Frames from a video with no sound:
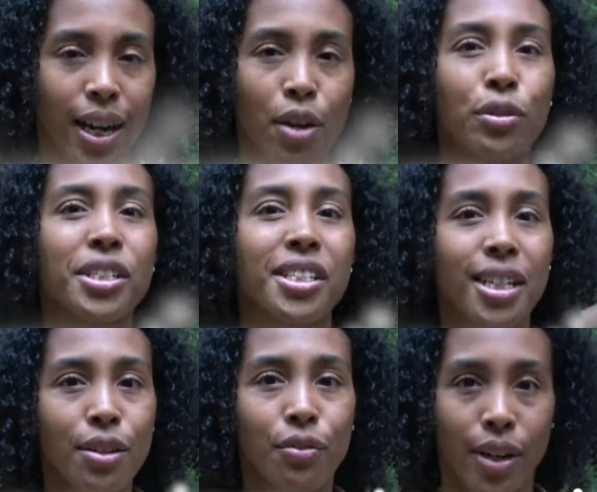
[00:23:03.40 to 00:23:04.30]
and
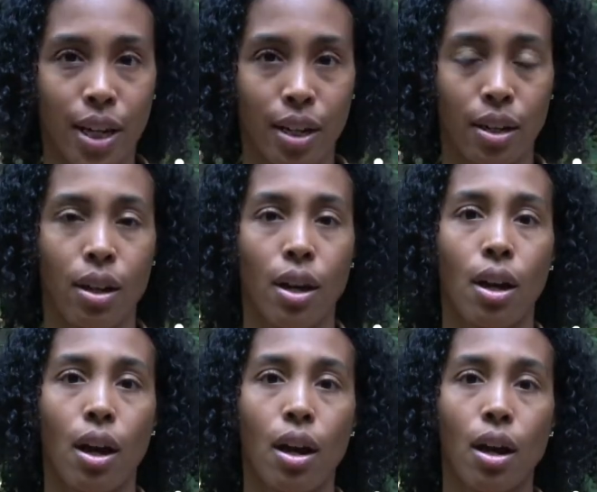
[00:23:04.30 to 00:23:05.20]
receiving
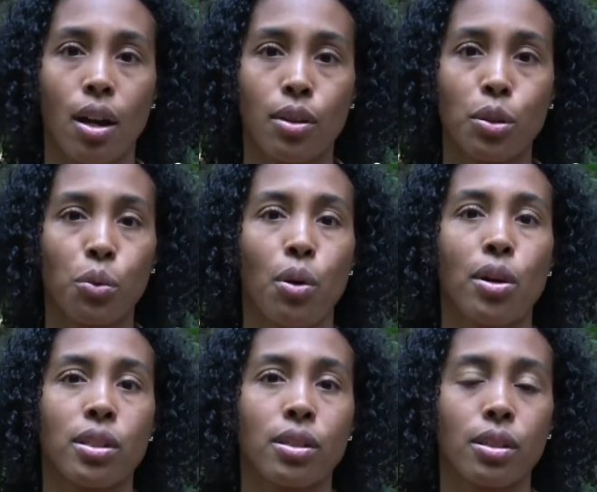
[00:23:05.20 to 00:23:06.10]

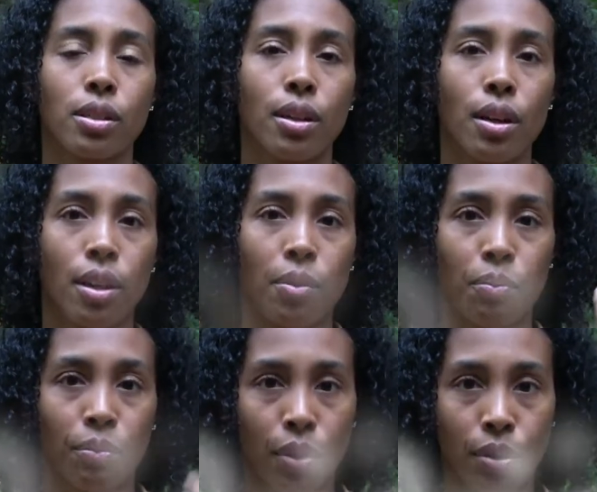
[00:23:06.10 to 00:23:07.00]
towards
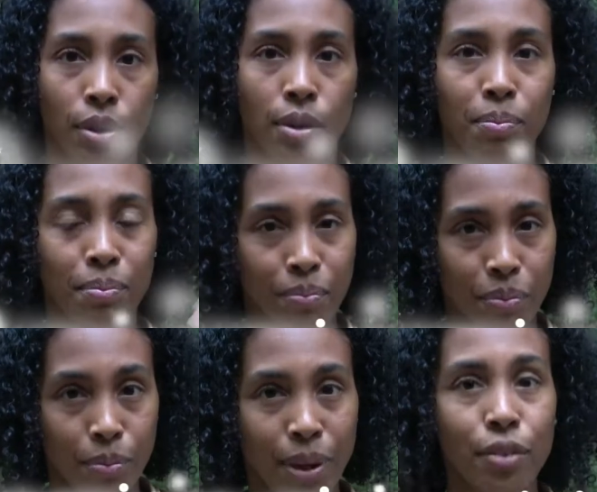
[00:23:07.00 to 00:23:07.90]
all the
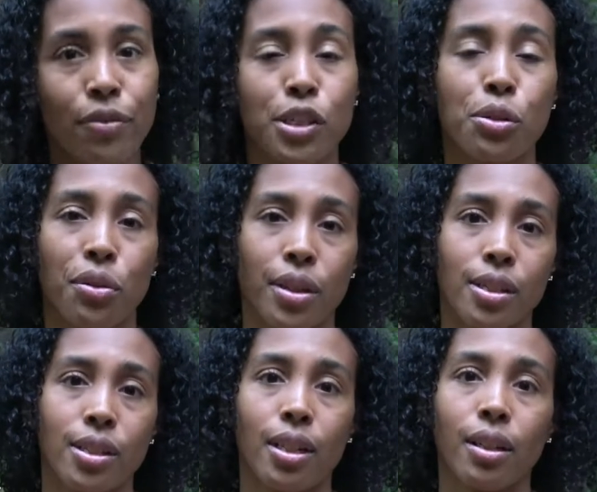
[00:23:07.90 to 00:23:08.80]
beneficial
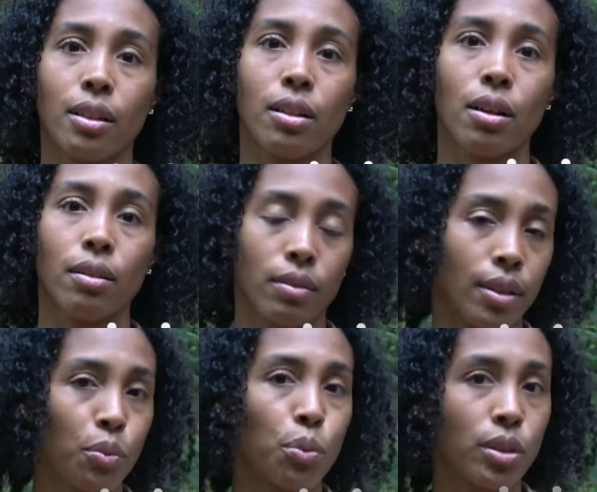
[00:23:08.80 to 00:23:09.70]
things
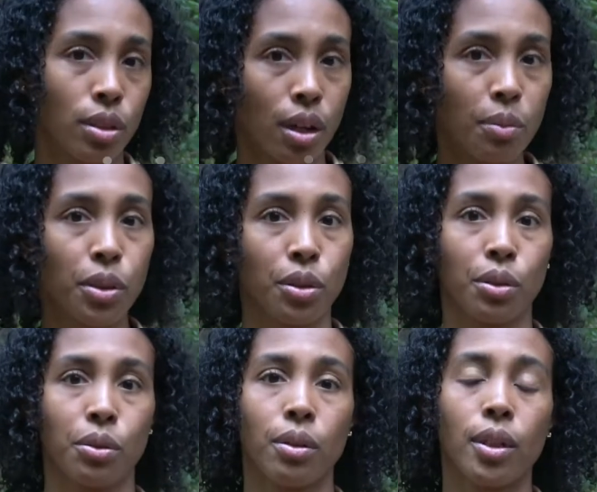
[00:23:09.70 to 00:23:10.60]
that want to come to
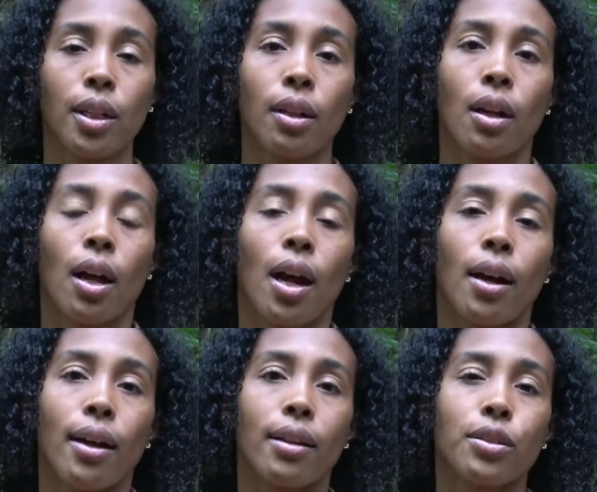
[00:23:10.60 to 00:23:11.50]
you.
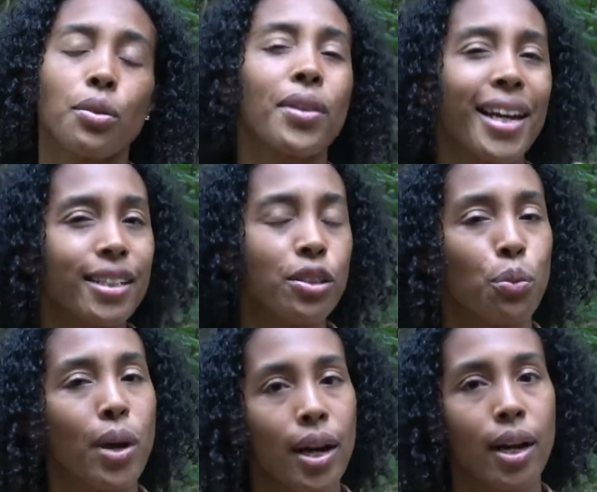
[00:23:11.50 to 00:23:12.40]
So that is
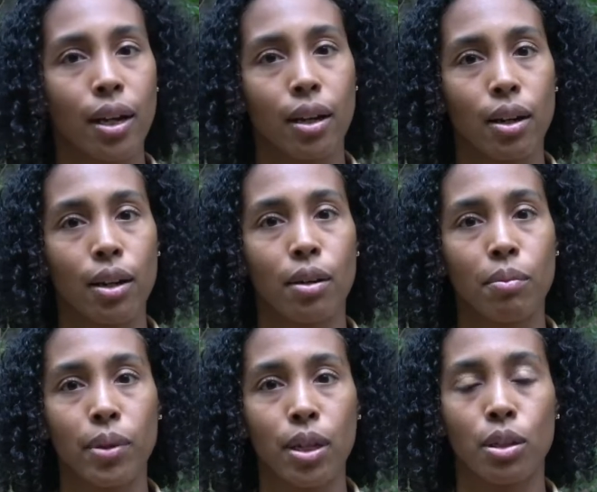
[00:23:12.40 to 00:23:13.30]
why
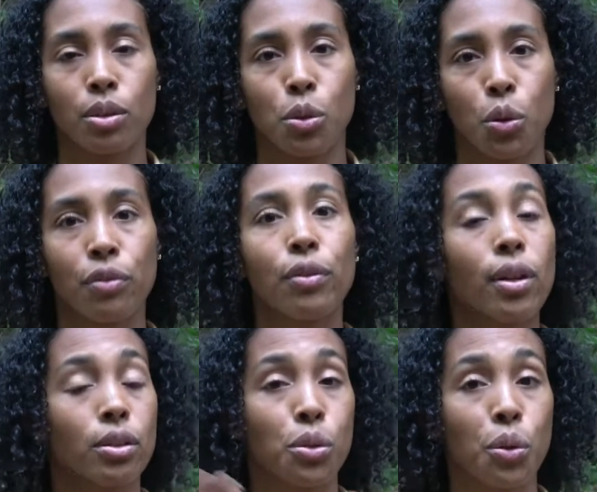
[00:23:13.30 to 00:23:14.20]
being joyful
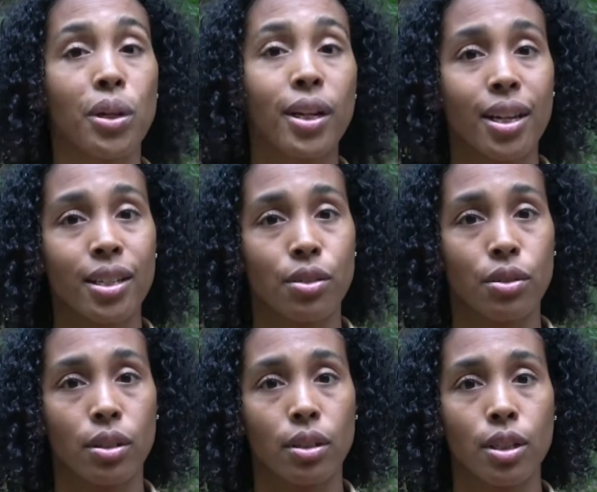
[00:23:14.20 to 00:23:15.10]
and joy
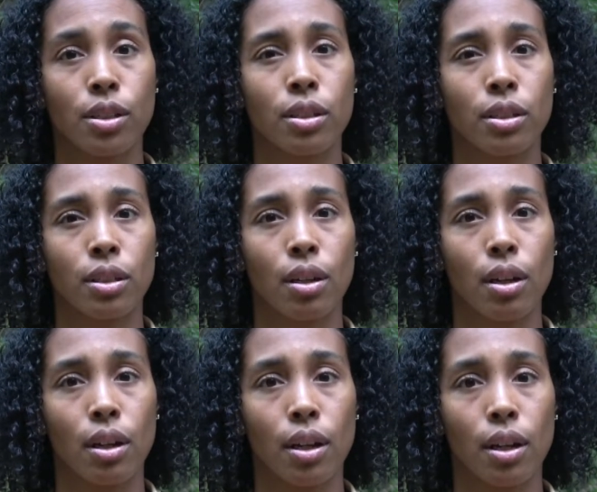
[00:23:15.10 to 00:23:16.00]
is an
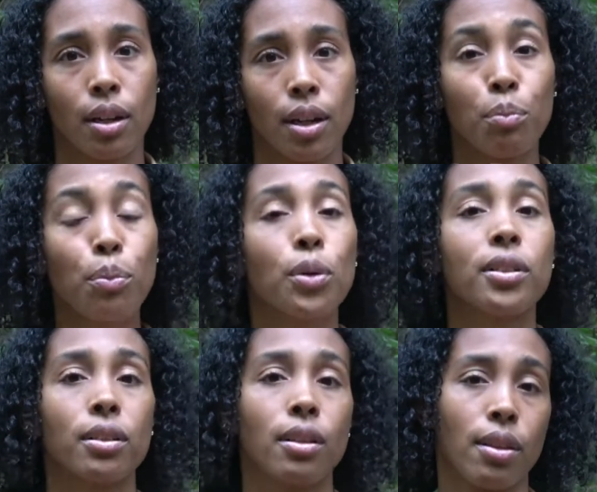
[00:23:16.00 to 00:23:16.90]

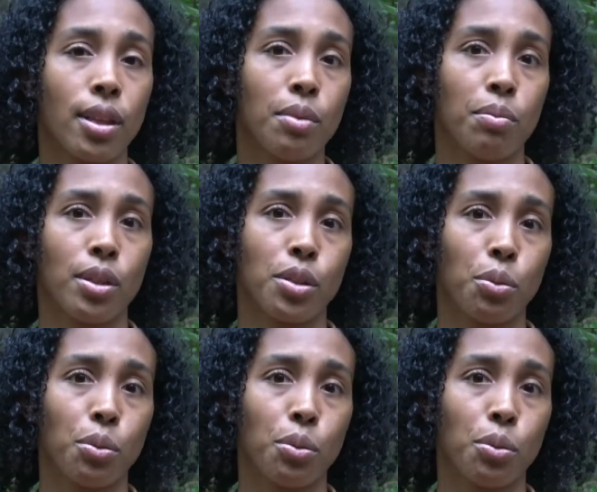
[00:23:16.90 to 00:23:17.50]
important theme as